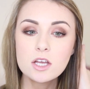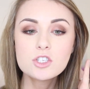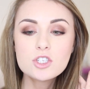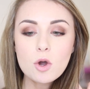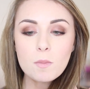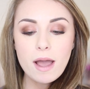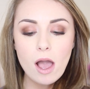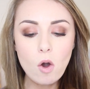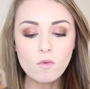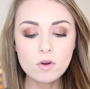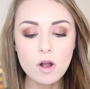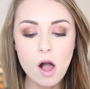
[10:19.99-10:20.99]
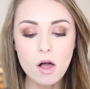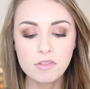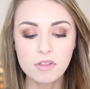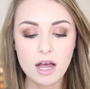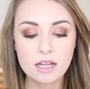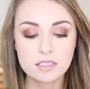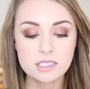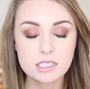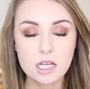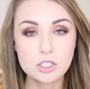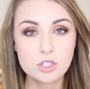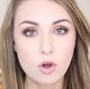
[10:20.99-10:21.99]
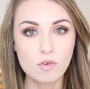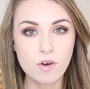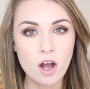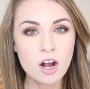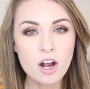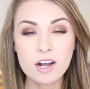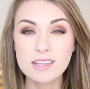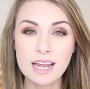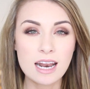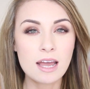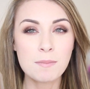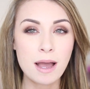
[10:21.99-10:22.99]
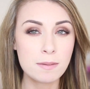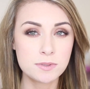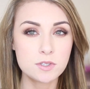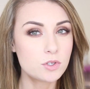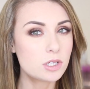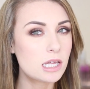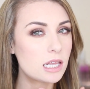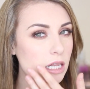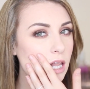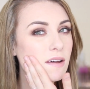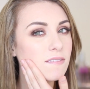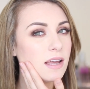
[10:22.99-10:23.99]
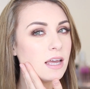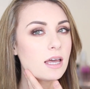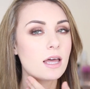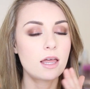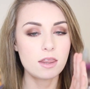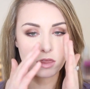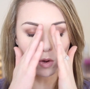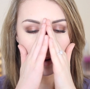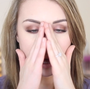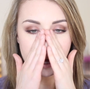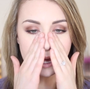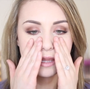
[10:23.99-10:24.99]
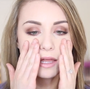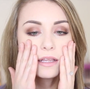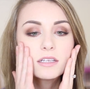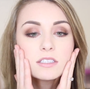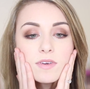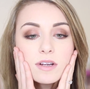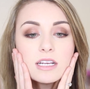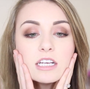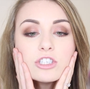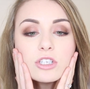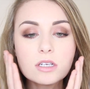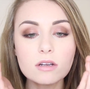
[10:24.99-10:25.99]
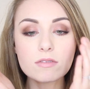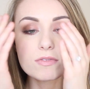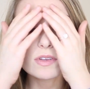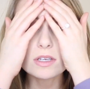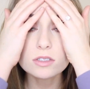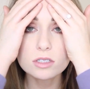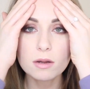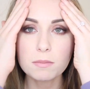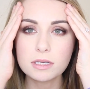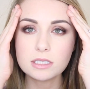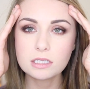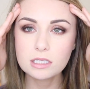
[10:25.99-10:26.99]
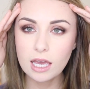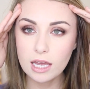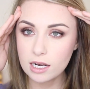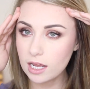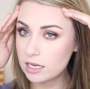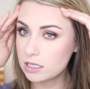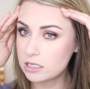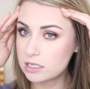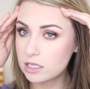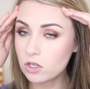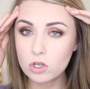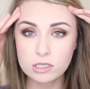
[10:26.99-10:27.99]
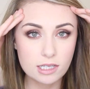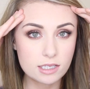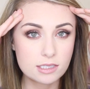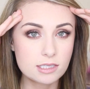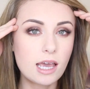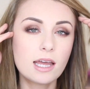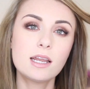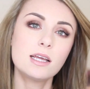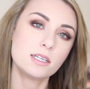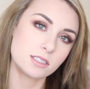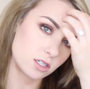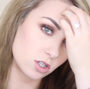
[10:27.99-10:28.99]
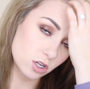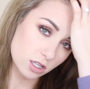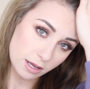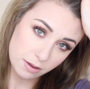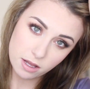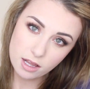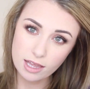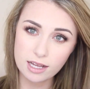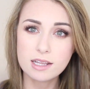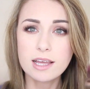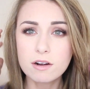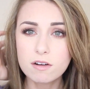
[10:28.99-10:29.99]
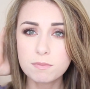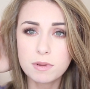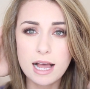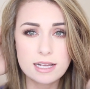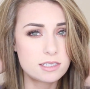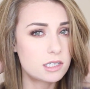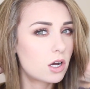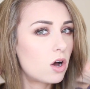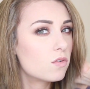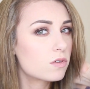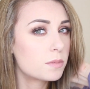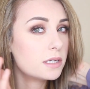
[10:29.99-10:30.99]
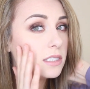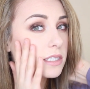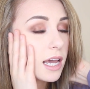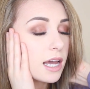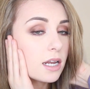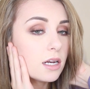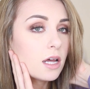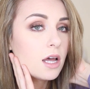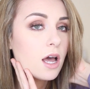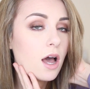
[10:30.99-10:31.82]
So my overall thoughts so far are that I am absolutely loving the way that this foundation feels on my skin. It still looks like skin. It doesn't look like a layer of plastic over my skin.